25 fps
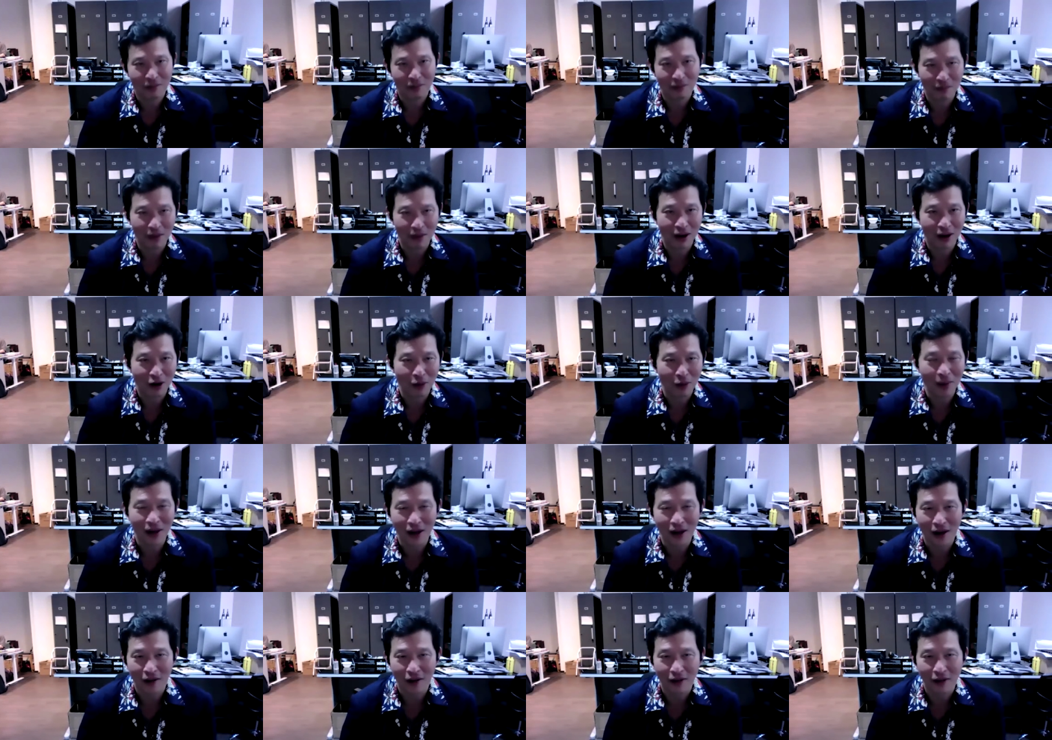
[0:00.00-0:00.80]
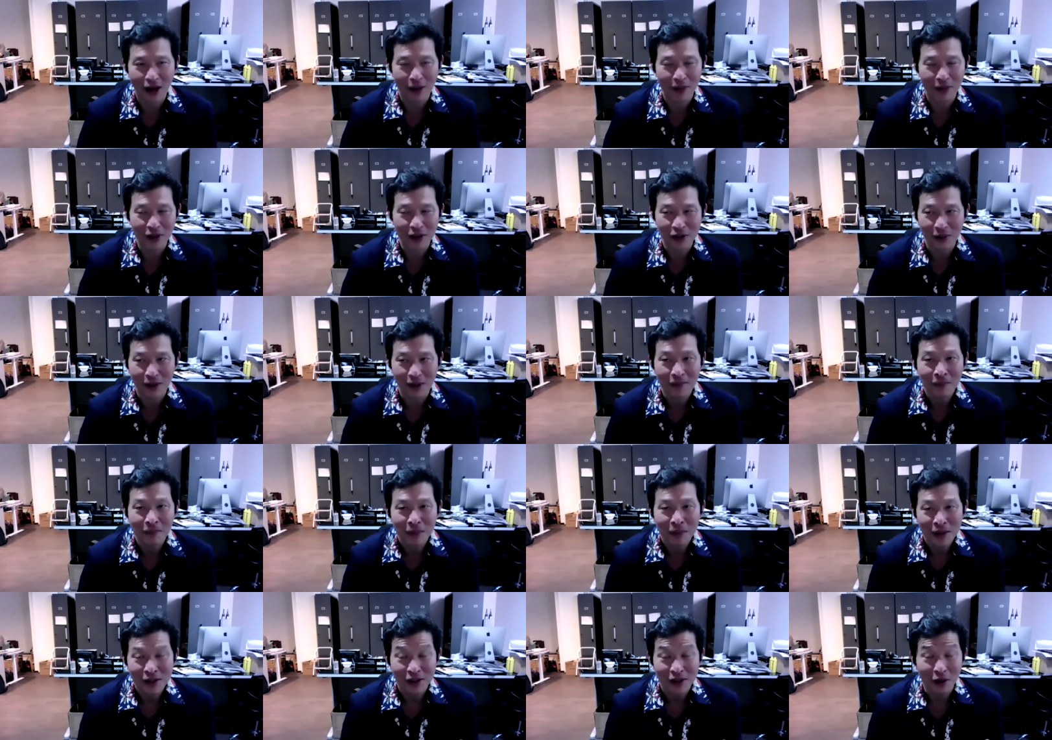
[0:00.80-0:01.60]
may or may not have happened to me.
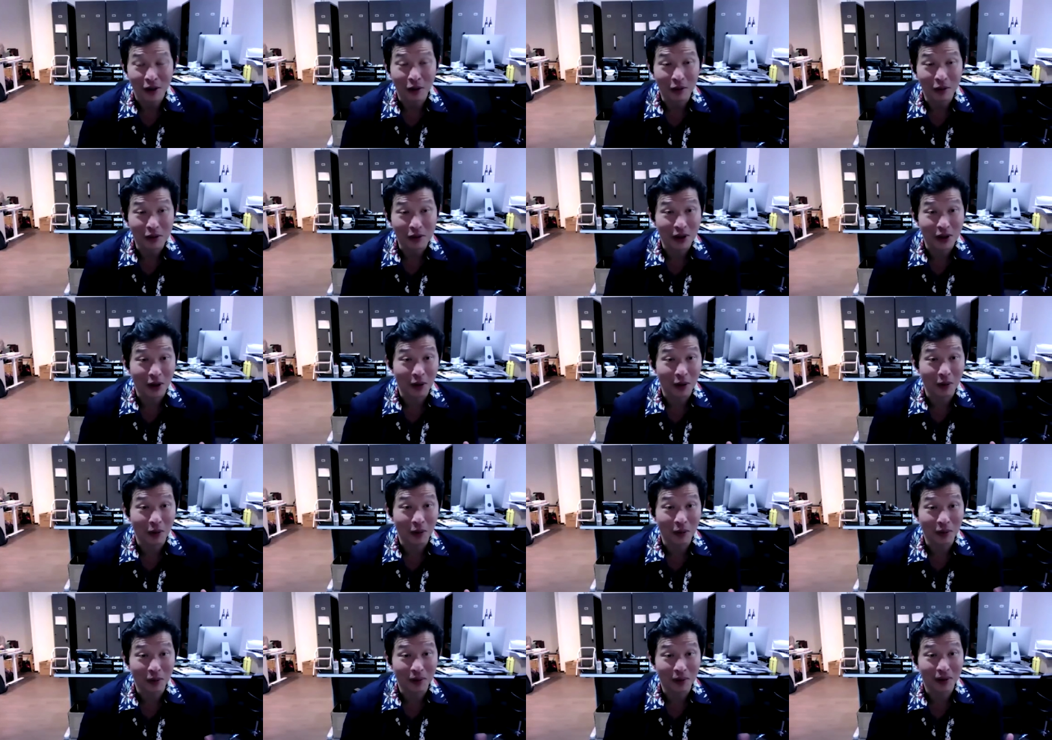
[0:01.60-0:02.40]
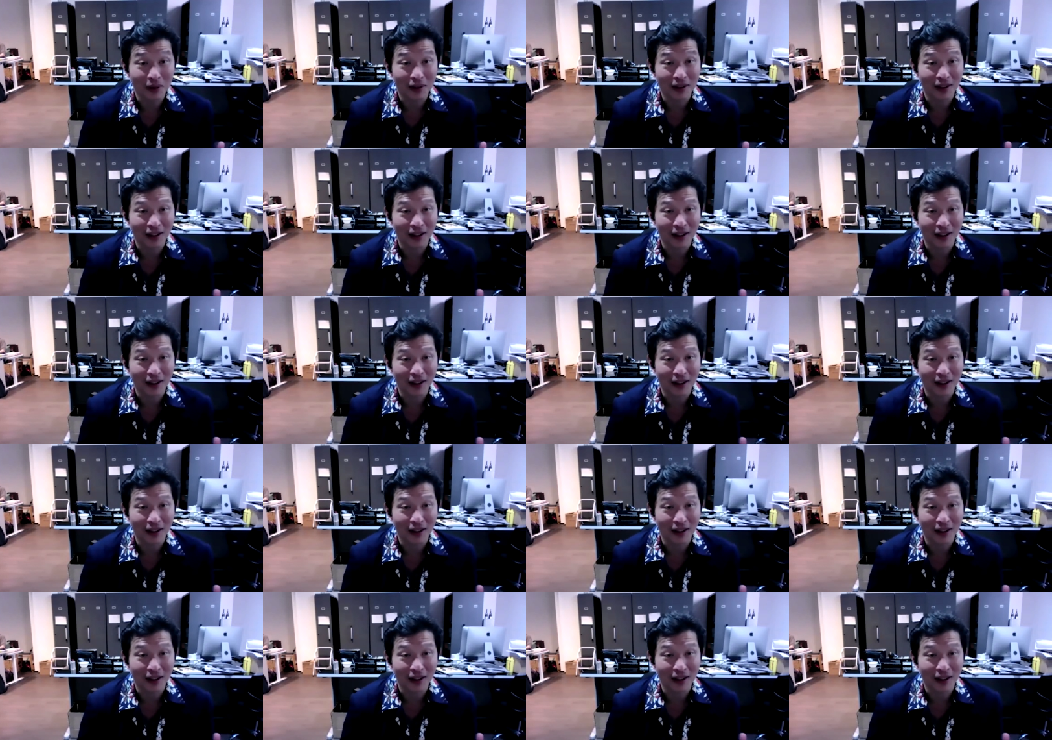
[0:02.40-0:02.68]
So, so mm-hmm.